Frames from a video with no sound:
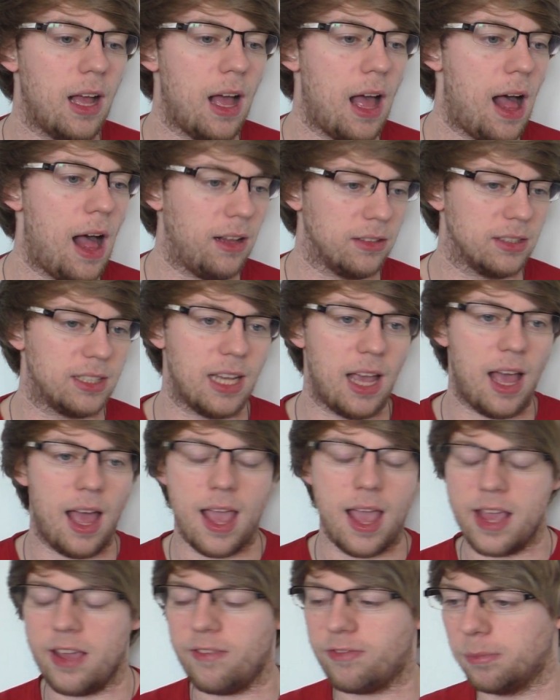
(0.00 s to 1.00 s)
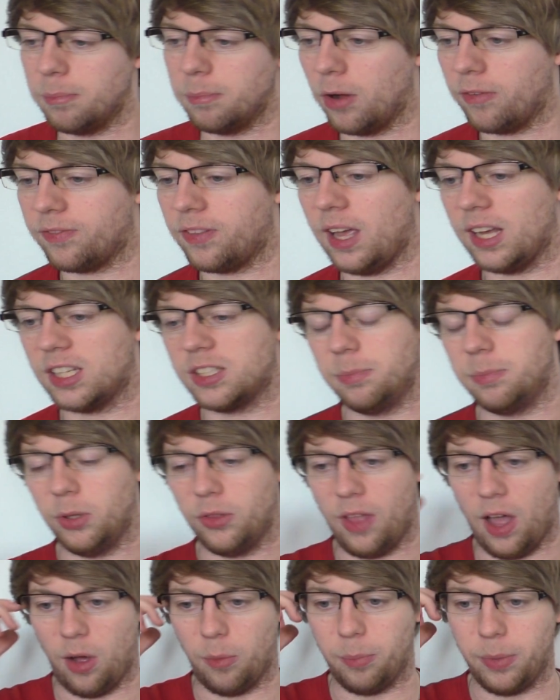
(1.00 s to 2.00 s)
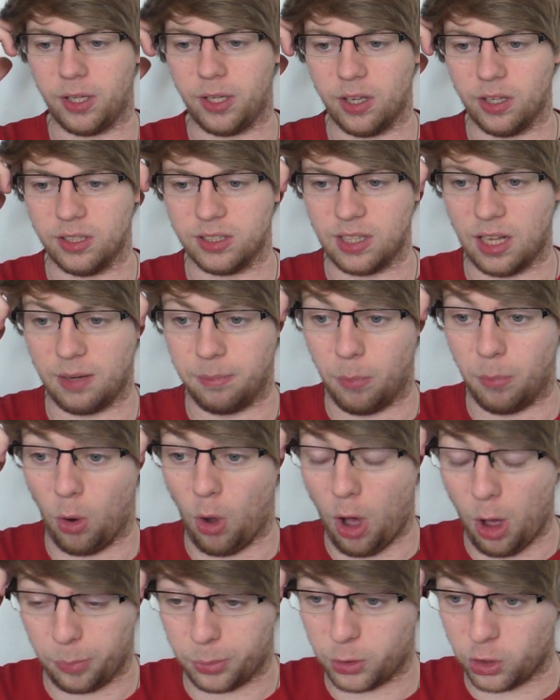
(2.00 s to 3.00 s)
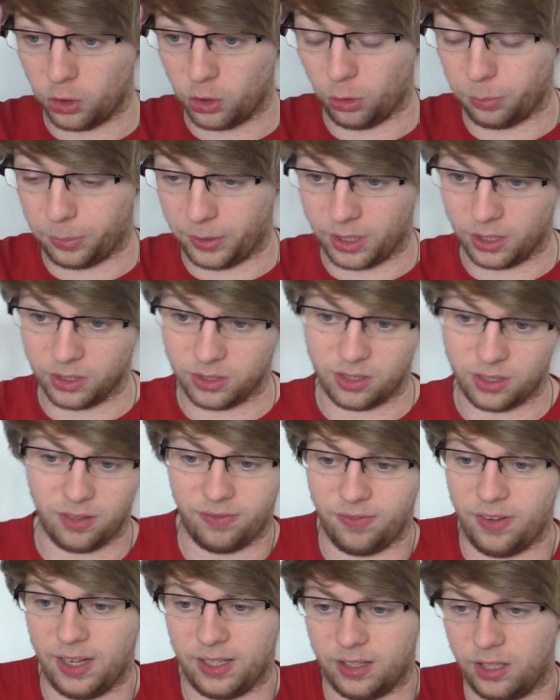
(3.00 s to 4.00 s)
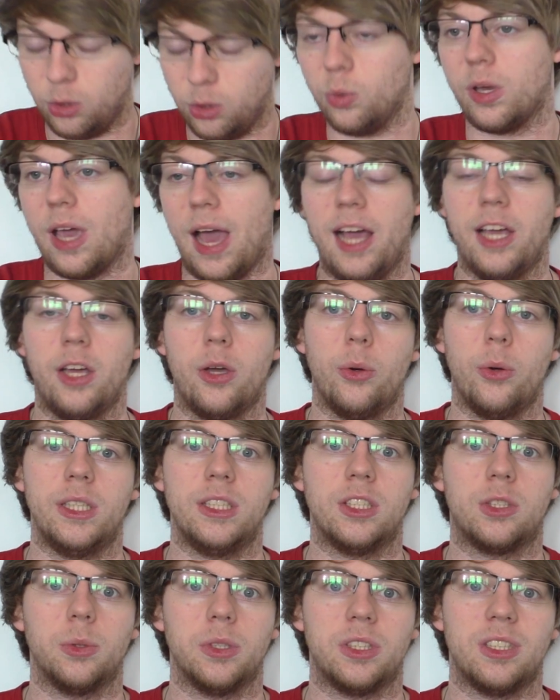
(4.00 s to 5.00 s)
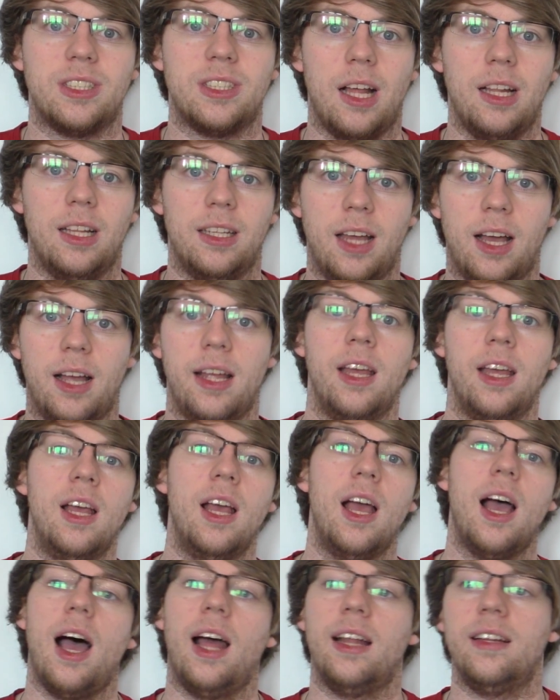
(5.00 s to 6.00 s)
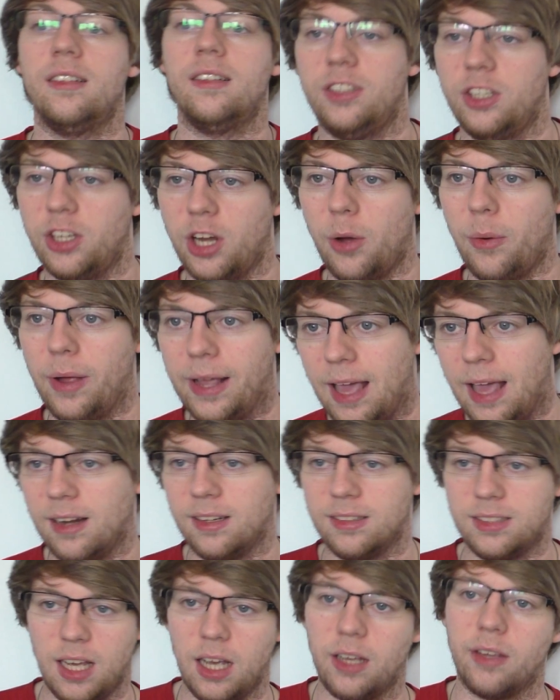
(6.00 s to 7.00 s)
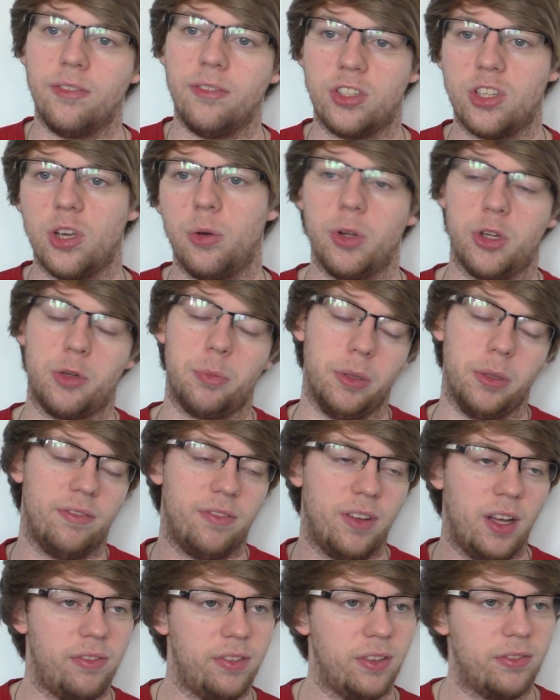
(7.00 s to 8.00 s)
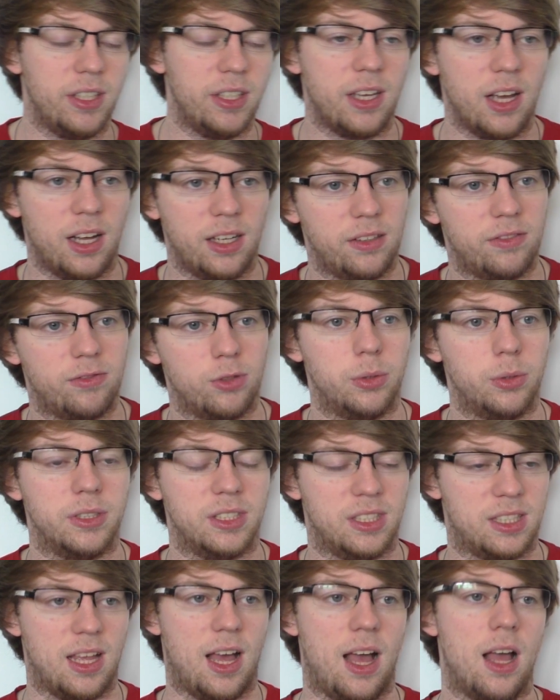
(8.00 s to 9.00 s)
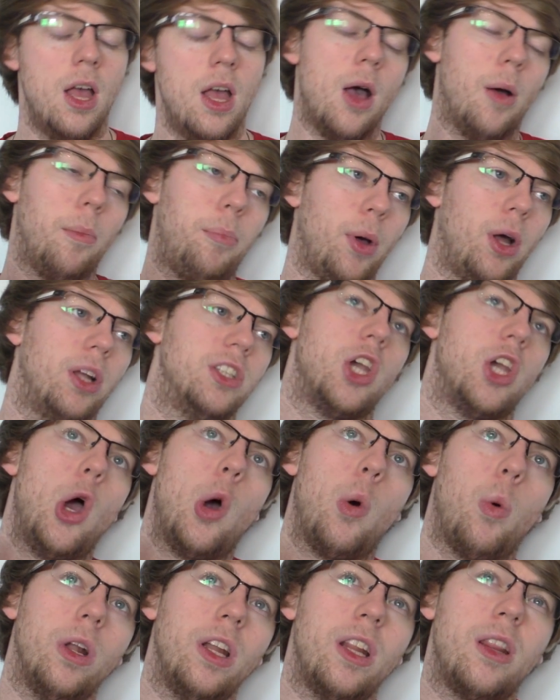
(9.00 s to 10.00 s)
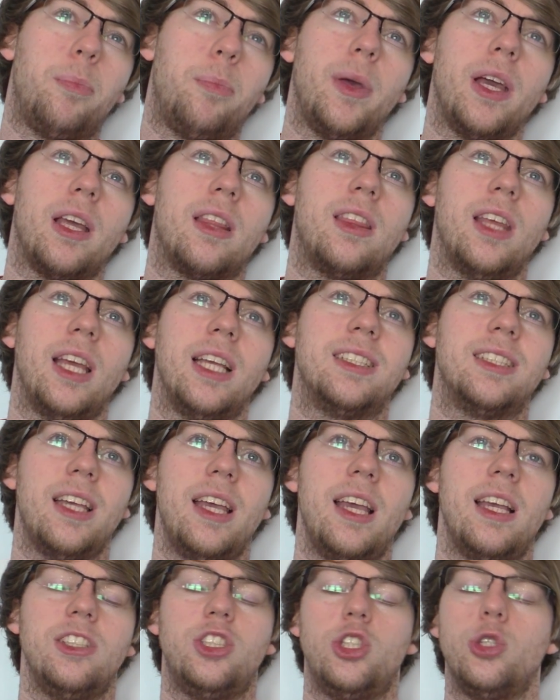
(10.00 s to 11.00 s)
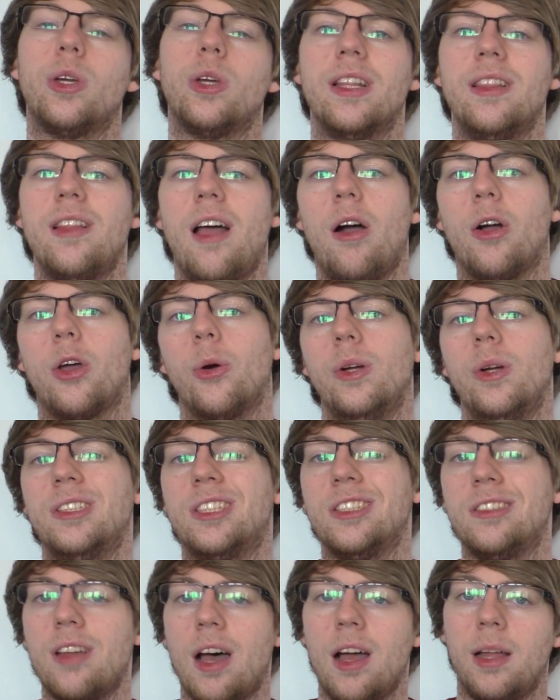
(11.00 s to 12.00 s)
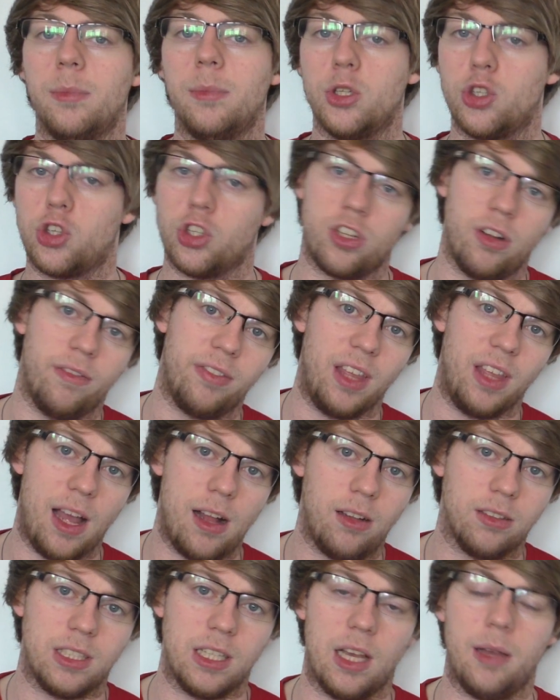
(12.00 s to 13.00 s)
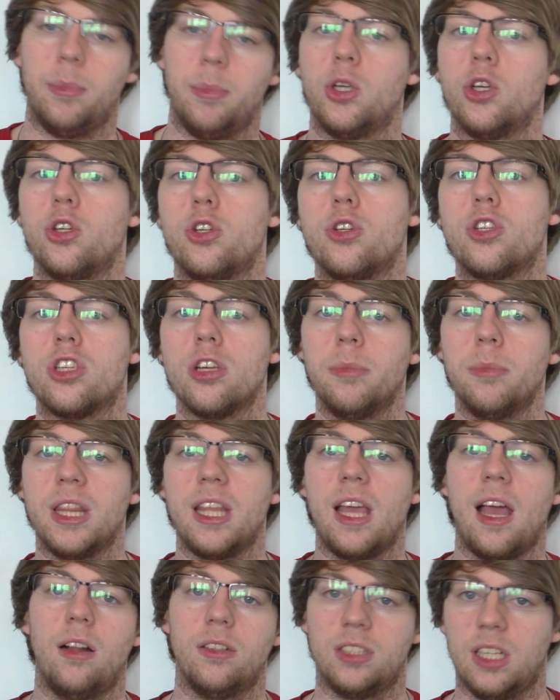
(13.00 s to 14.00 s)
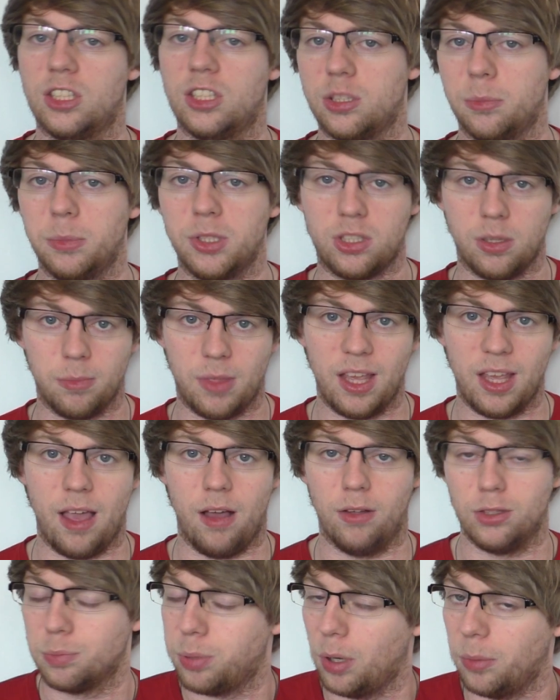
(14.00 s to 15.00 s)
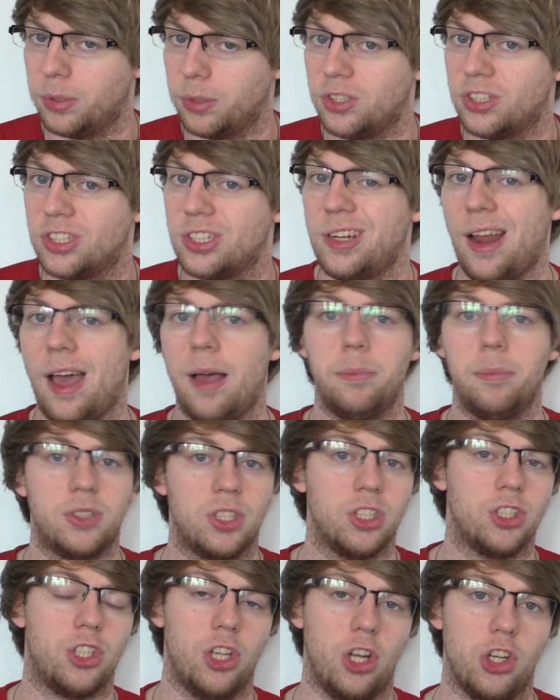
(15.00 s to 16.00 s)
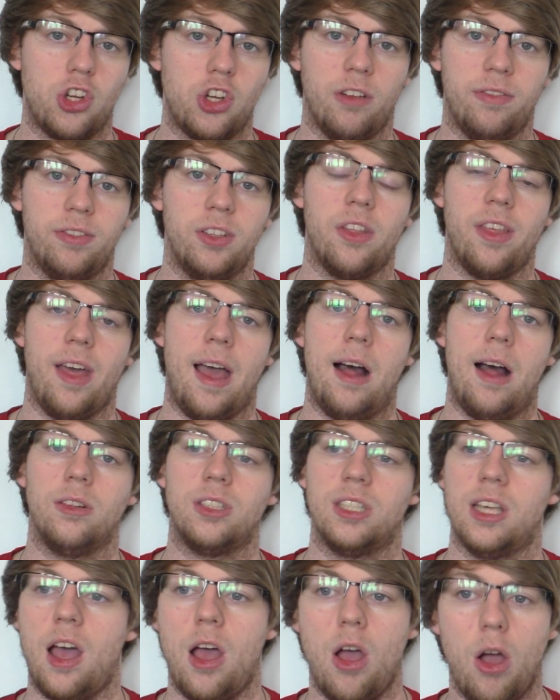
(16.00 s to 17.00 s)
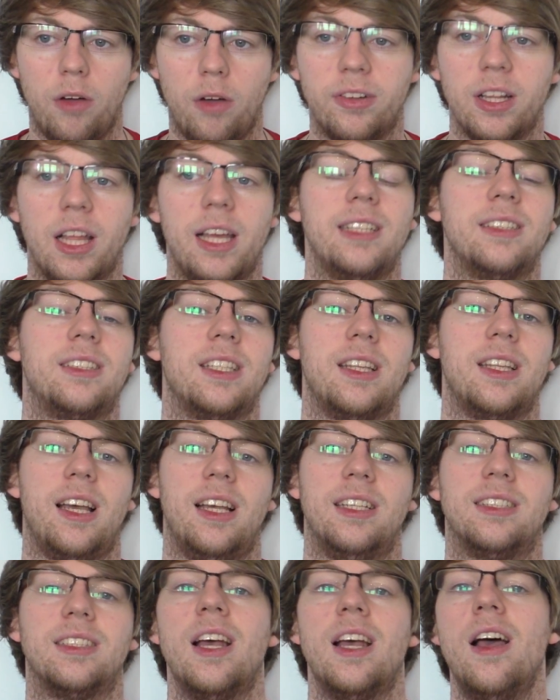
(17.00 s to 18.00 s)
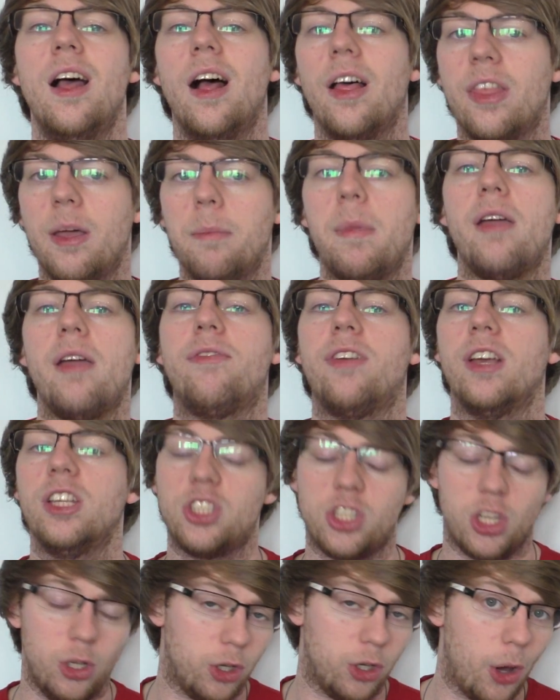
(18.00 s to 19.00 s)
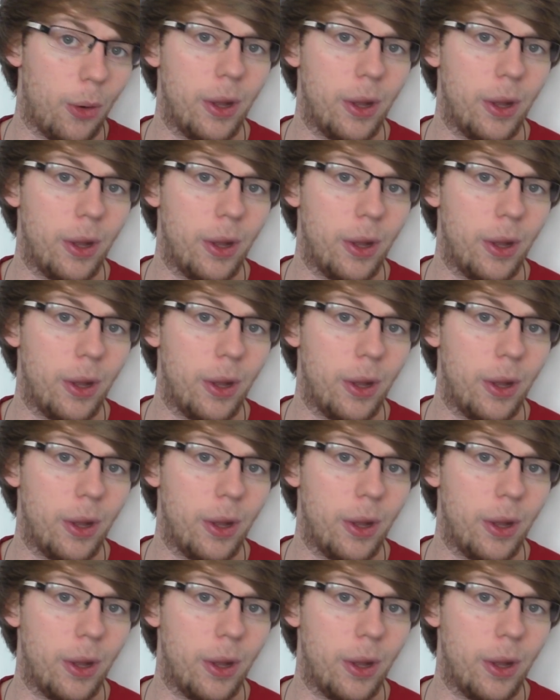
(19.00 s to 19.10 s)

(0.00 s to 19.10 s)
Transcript: Altair even more flexible now and more optional because of the fact that you can go into a Satellarknight and, you know, it can attack if you so wish, but the 550 kind of ruins that. But one of the big things is you can now go into Diamond just off the Altair because you summon the Altair, summon something else, probably the Deneb, to search off another Altair, overlay into this, then main phase 2 go